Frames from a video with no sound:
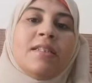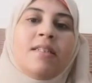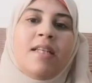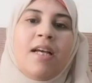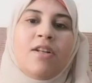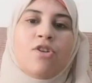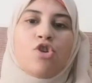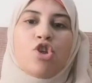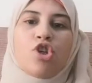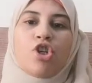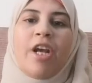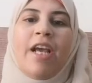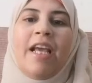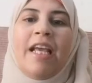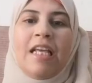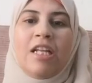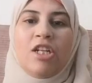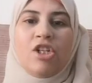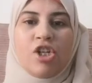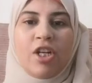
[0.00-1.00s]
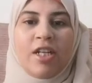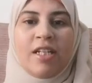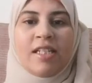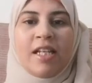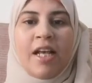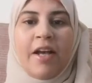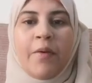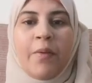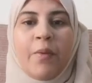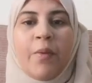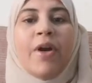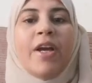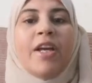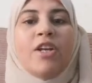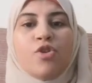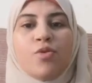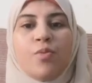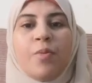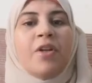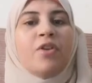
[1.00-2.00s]
the change in the
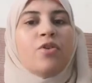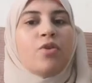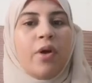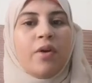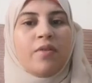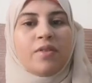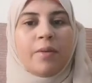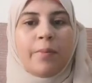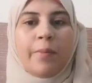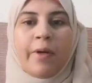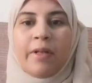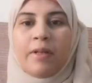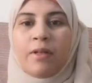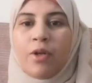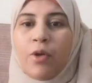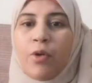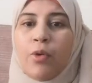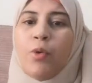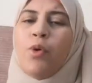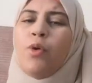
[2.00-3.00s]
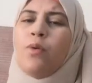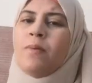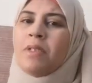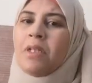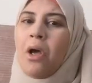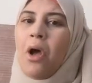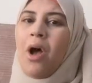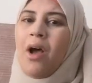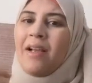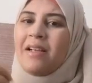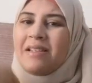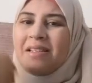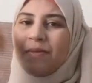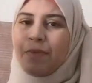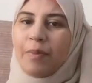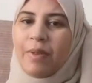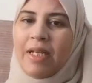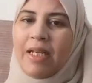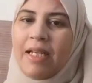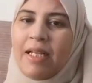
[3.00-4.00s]
arrangement of the bulk groups. I
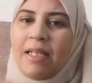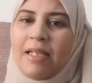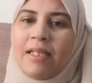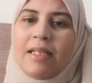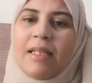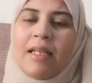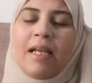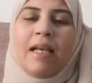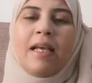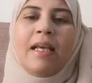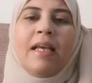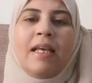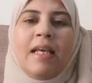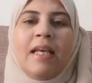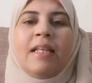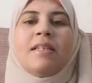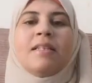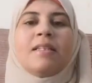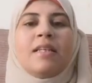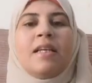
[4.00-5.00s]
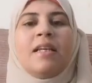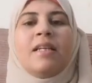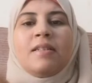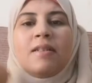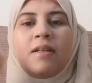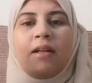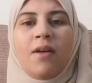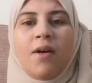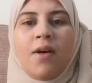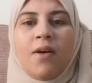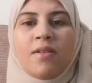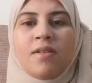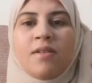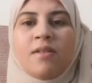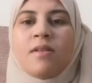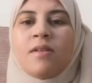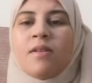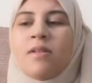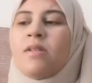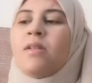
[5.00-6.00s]
explained it in the last
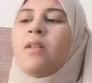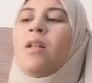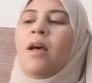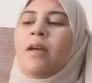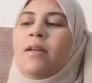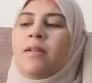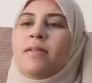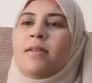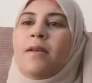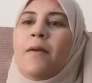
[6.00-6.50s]
slide.